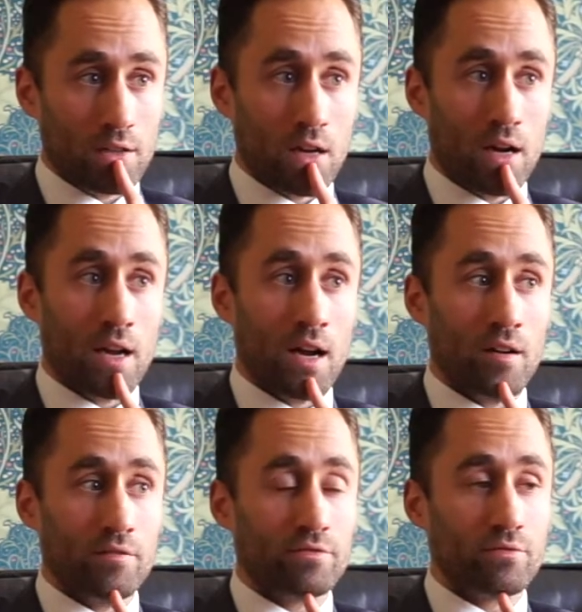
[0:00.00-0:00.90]
I
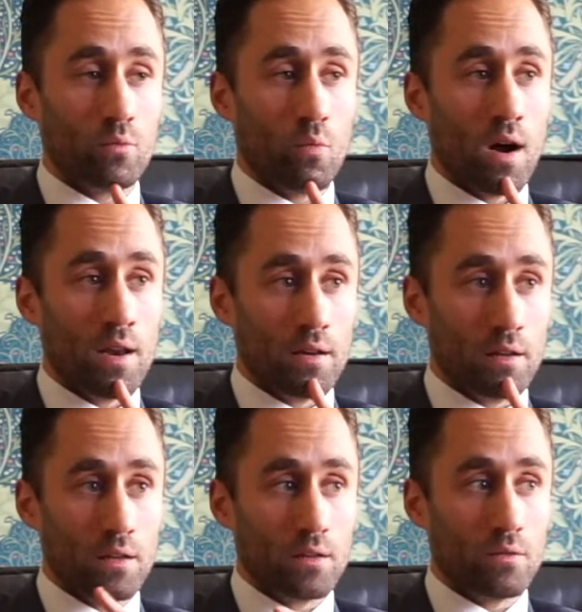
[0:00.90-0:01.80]
have
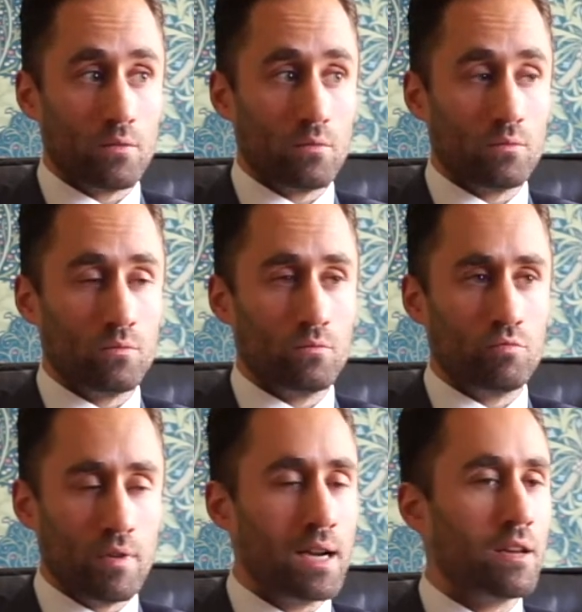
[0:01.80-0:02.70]
one
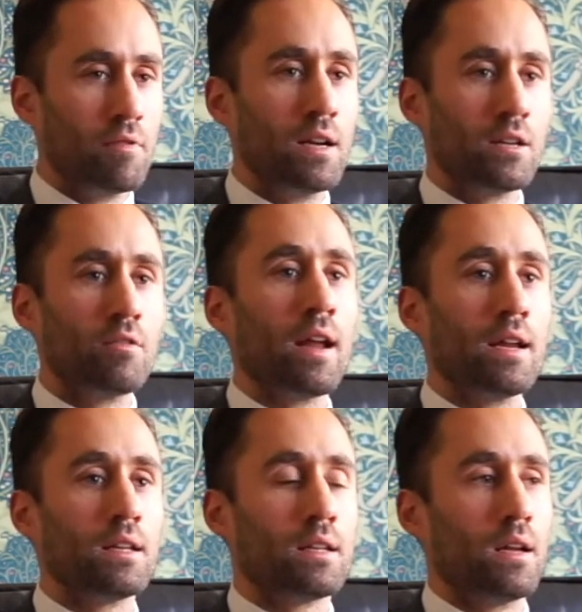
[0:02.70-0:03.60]
really, really great